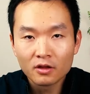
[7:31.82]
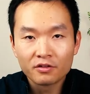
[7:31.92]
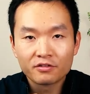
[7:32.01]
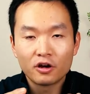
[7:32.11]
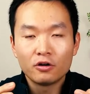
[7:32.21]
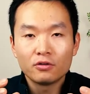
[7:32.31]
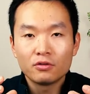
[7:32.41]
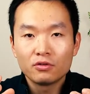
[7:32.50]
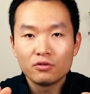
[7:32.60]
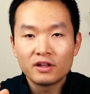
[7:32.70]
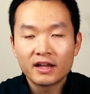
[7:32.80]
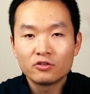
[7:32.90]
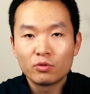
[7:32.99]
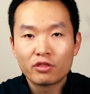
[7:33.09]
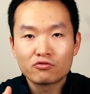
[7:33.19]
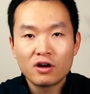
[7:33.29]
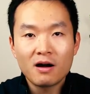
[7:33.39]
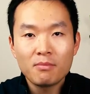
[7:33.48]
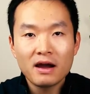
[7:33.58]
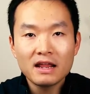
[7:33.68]
So you can
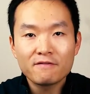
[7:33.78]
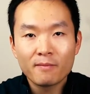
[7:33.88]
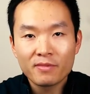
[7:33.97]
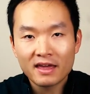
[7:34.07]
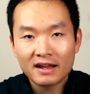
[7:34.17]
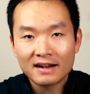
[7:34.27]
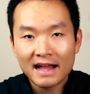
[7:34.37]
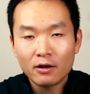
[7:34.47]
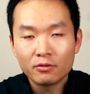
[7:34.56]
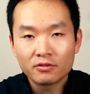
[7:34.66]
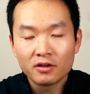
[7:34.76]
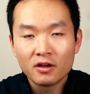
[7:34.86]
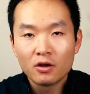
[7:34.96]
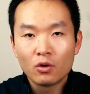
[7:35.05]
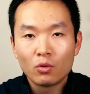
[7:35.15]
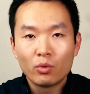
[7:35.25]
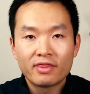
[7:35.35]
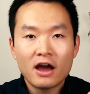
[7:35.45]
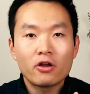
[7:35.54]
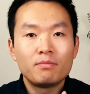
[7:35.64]
withdraw money from the account
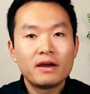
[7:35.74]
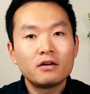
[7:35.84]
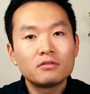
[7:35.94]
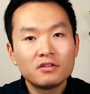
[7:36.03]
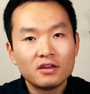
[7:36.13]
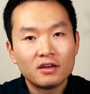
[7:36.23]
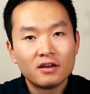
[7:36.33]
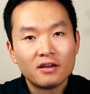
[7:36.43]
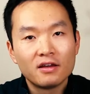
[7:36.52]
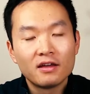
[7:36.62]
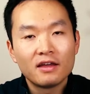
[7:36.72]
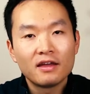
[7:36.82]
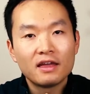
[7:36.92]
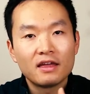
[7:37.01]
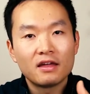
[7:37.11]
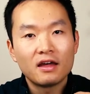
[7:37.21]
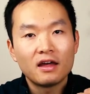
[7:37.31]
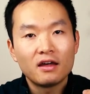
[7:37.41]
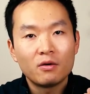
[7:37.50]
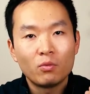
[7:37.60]
without a penalty
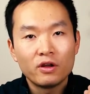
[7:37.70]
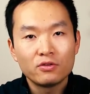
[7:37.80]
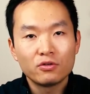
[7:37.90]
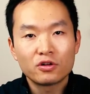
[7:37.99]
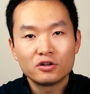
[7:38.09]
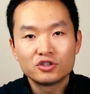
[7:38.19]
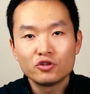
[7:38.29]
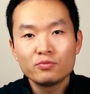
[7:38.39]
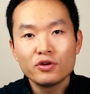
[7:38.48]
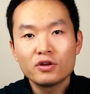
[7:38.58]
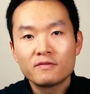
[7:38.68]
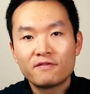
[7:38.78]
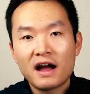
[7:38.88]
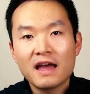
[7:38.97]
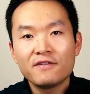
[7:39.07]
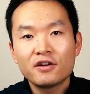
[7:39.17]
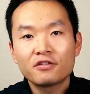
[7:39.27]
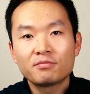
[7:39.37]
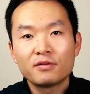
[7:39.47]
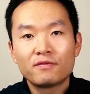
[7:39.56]
when you contributed 5
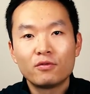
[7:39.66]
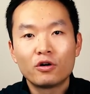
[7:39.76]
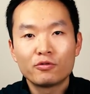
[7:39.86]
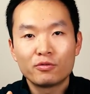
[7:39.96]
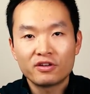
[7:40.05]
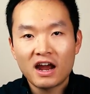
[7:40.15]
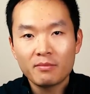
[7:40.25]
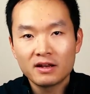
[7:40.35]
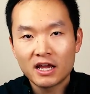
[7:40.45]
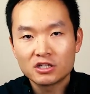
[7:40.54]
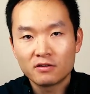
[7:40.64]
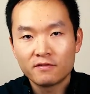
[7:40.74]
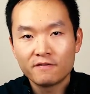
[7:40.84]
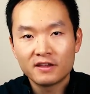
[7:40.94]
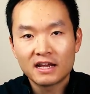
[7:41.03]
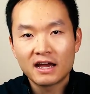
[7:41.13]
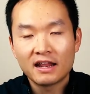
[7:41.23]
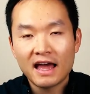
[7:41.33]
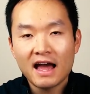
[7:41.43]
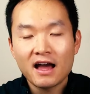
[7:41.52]
years before the retirement age of
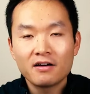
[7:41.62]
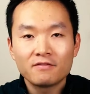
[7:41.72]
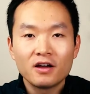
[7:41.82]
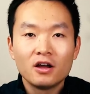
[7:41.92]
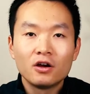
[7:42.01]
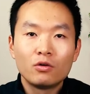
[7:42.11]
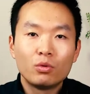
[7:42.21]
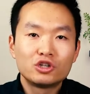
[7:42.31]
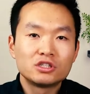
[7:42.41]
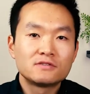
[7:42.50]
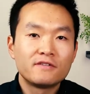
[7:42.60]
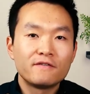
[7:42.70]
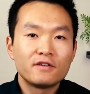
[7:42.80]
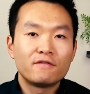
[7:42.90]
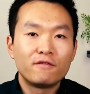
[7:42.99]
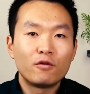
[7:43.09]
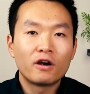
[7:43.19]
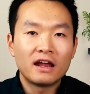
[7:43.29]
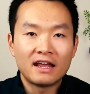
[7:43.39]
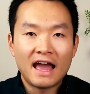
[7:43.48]
59.5, which is
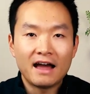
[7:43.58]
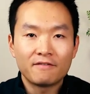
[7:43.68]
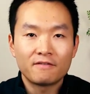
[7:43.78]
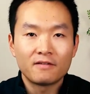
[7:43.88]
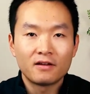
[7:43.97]
54.5.